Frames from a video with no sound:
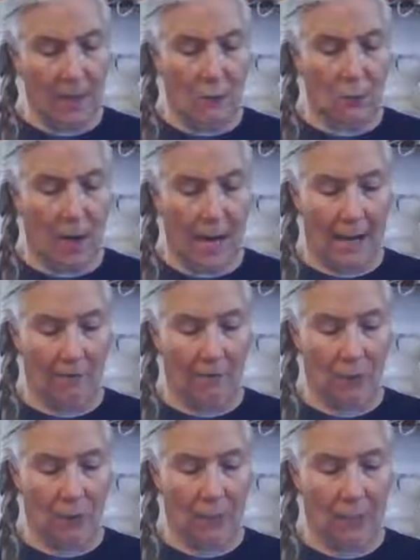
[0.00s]
you have
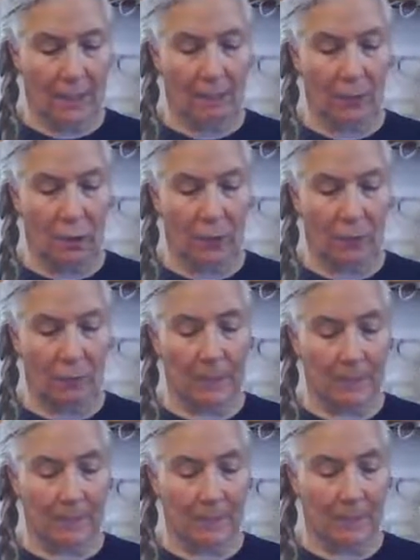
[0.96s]
in your life, all the
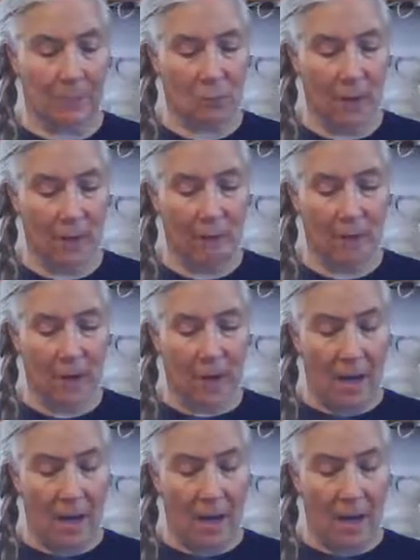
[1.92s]
blessings you have,